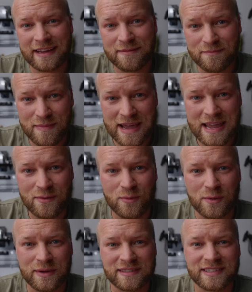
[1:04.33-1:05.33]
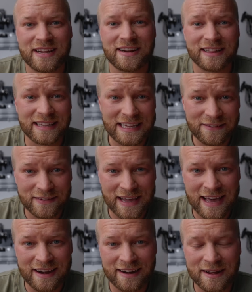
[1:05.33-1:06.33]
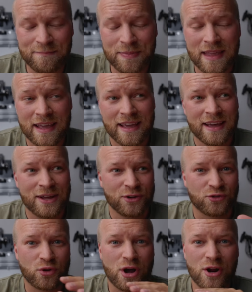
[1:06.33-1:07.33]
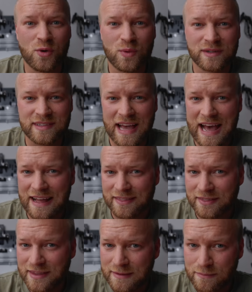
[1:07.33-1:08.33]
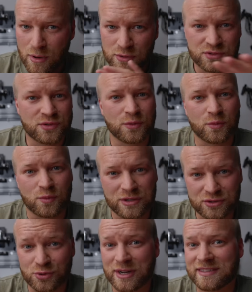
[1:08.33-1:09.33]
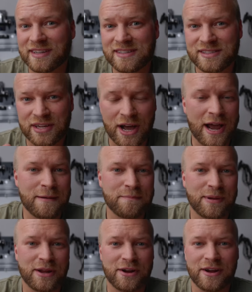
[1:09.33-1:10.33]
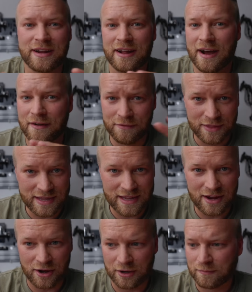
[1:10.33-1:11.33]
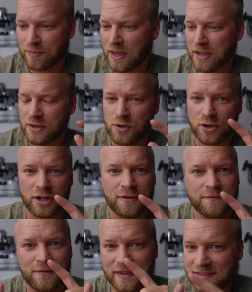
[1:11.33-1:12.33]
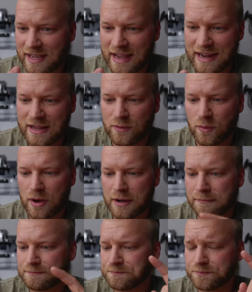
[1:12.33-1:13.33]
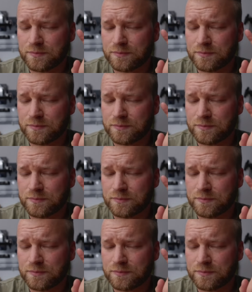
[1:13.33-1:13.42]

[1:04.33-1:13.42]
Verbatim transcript: in May when we decided to leave Canada Toronto was at the most restricted time period of the year. You couldn't visit anyone.